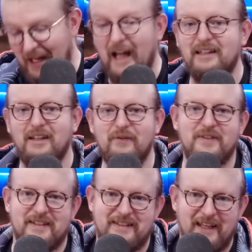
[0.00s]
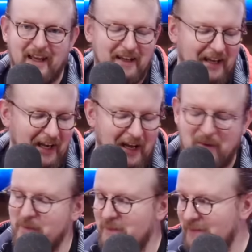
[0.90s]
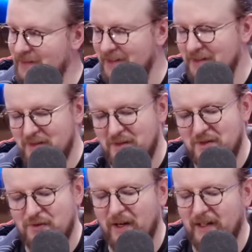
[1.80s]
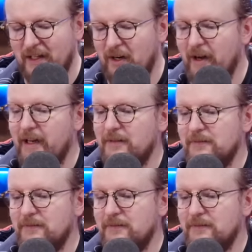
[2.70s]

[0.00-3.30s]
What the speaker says: I love this set, and I'm struggling. All right.